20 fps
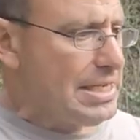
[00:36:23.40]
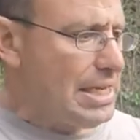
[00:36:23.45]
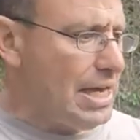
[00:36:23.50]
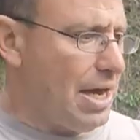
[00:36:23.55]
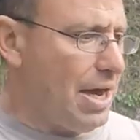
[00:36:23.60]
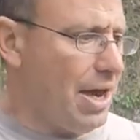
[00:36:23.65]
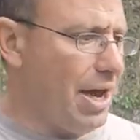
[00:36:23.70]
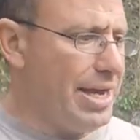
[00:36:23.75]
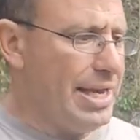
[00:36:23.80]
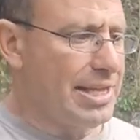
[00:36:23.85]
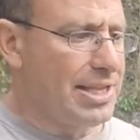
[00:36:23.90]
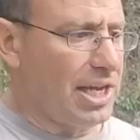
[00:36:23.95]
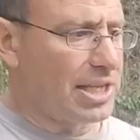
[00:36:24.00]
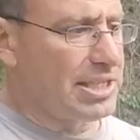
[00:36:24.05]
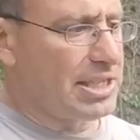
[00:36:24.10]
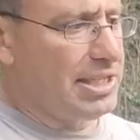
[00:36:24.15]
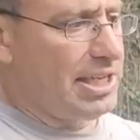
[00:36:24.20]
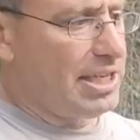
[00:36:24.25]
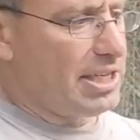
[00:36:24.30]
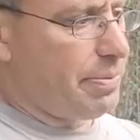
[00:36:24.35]
it
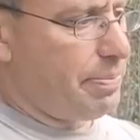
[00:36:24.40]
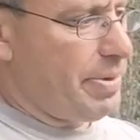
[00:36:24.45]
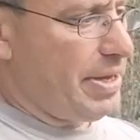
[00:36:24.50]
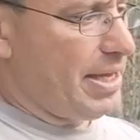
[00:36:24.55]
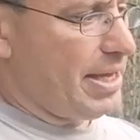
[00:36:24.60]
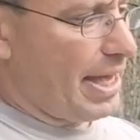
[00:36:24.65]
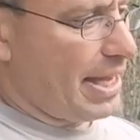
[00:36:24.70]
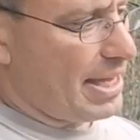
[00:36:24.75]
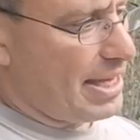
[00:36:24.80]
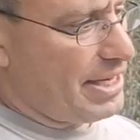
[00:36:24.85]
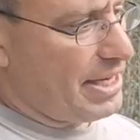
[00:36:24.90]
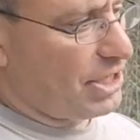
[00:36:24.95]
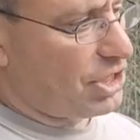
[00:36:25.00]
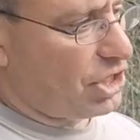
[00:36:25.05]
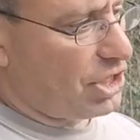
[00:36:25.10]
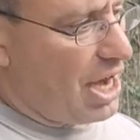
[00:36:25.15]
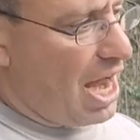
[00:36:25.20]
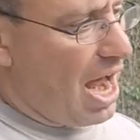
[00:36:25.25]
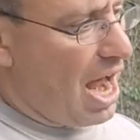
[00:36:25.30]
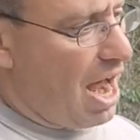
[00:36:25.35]
doesn't need to be like 1.5
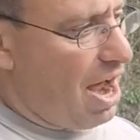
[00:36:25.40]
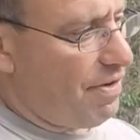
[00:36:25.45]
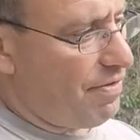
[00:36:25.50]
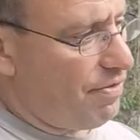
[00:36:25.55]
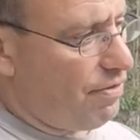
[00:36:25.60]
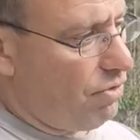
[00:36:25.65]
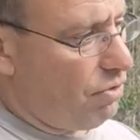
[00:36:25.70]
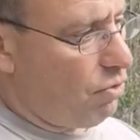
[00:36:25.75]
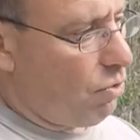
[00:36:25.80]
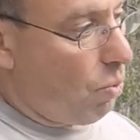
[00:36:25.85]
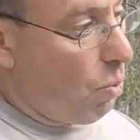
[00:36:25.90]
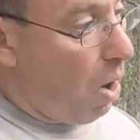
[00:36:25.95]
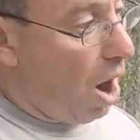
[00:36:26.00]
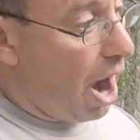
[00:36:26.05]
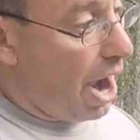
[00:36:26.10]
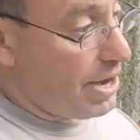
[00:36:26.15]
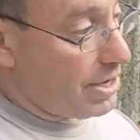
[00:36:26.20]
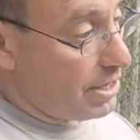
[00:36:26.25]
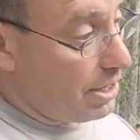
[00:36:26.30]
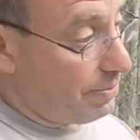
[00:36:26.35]
inches wide.